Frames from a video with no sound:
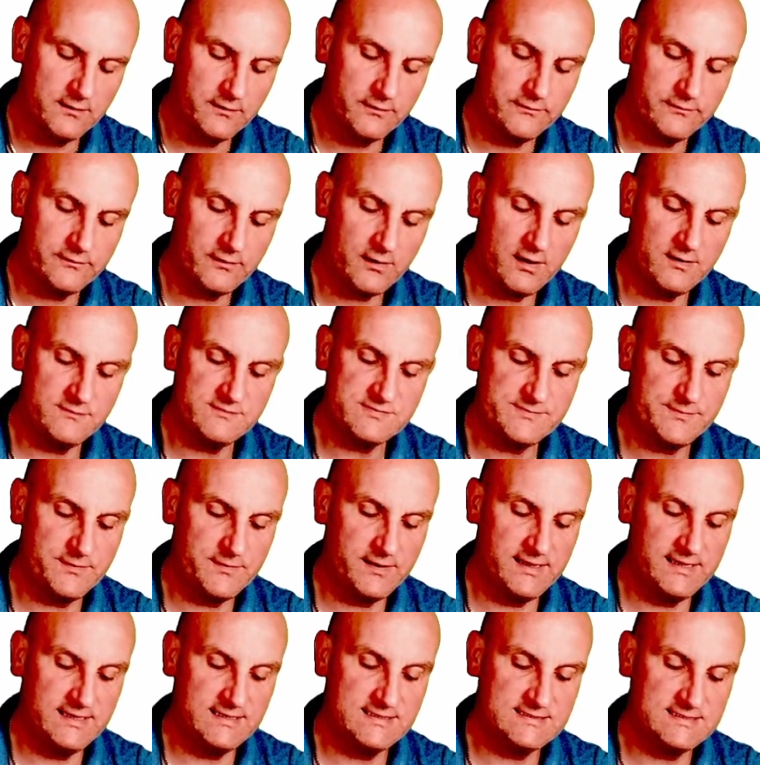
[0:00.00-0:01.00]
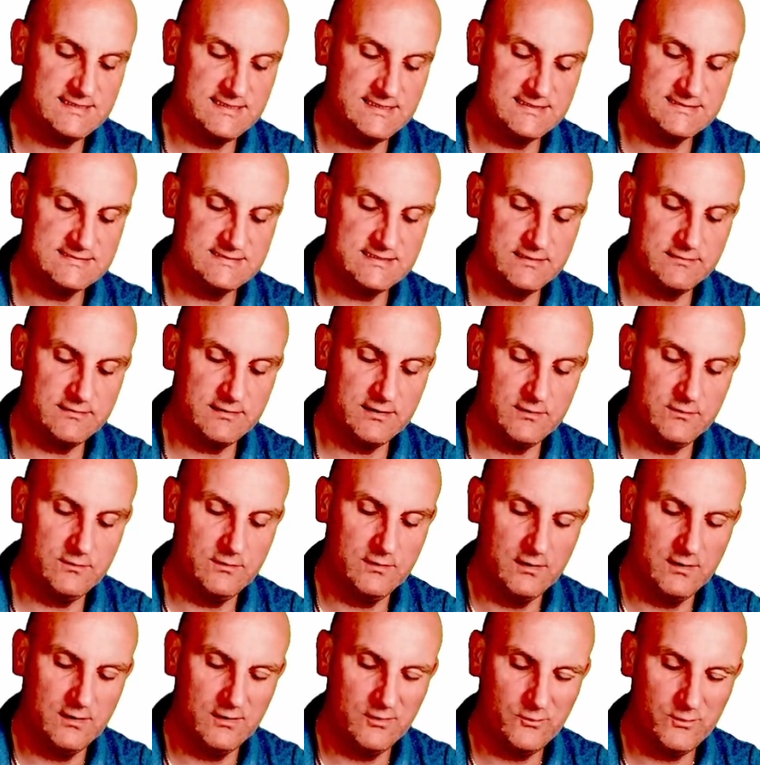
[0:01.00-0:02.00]
Times by t0,
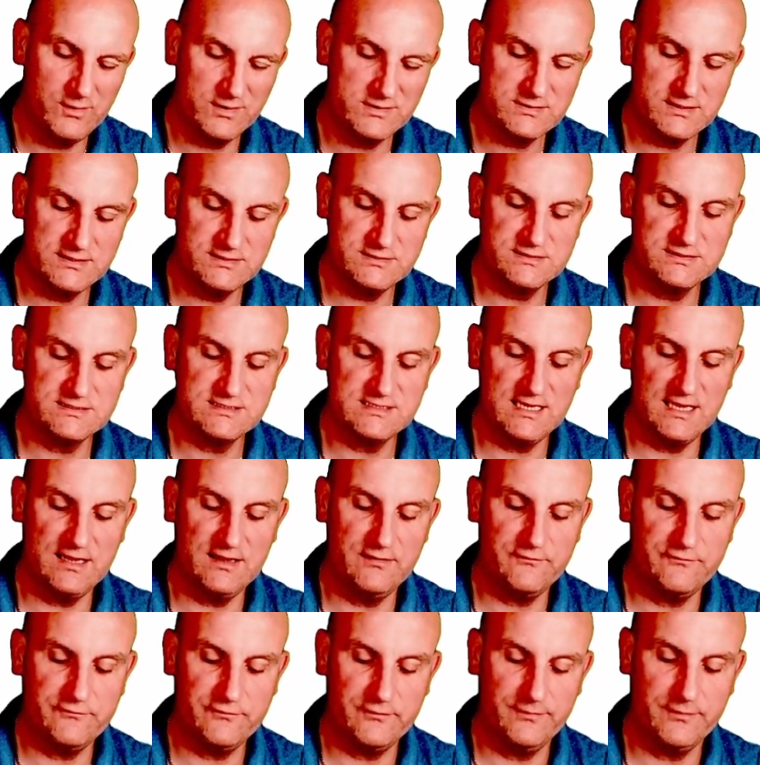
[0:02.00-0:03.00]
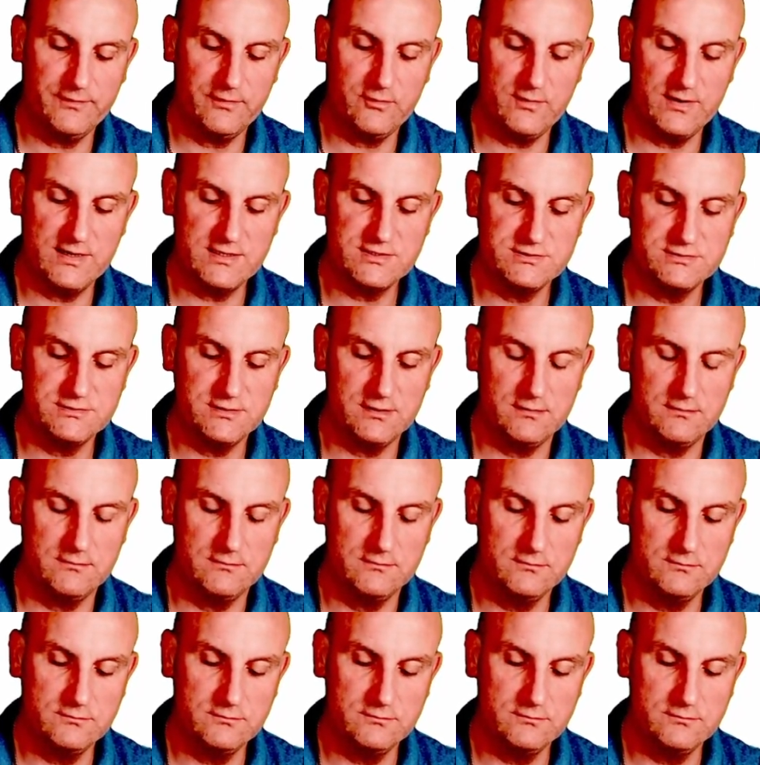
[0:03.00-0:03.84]
which I just get from the question.